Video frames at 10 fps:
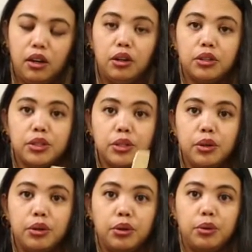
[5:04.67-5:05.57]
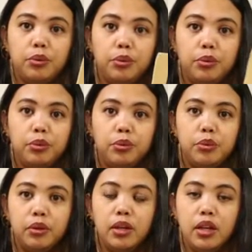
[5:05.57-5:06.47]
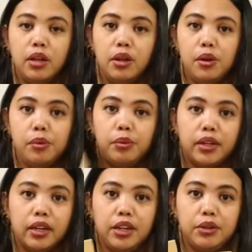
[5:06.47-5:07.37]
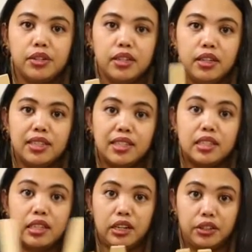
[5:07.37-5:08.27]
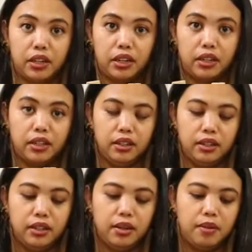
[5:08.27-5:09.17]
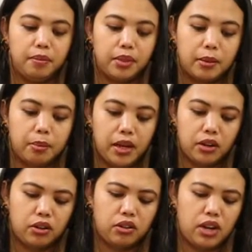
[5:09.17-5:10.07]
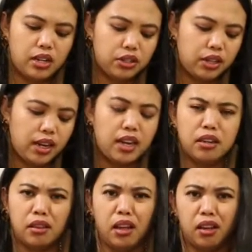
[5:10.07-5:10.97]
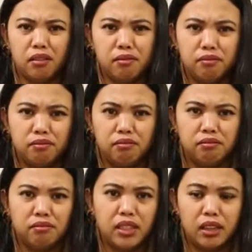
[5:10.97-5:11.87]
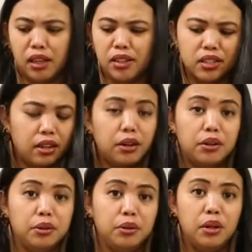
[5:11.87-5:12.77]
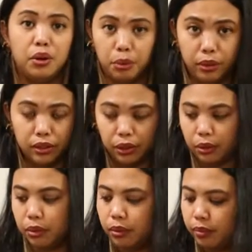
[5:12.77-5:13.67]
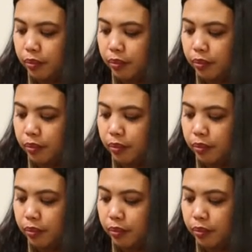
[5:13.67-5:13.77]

Also, we're gonna use this stirrer. Pero actually, anything that can stir will do.